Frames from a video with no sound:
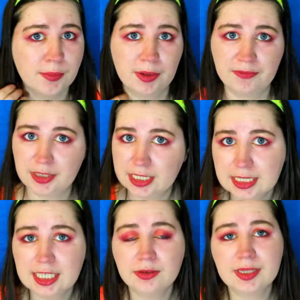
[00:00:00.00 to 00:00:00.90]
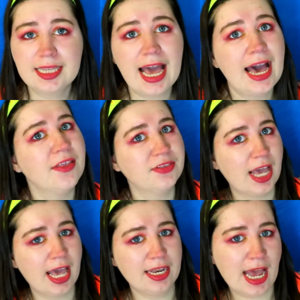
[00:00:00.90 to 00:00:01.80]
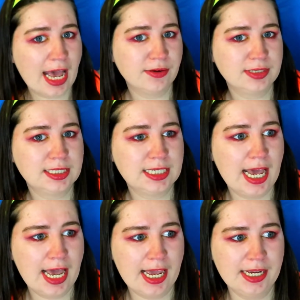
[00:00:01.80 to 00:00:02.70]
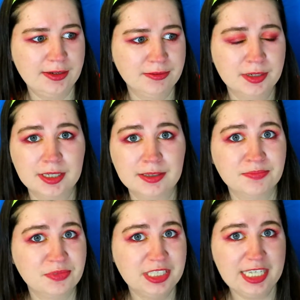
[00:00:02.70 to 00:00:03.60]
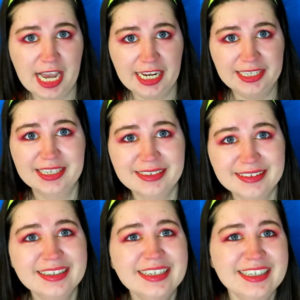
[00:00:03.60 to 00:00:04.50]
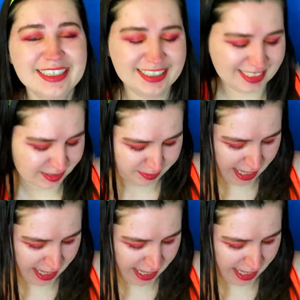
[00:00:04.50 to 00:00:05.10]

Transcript: but if you can deal with that, then I would say yay to these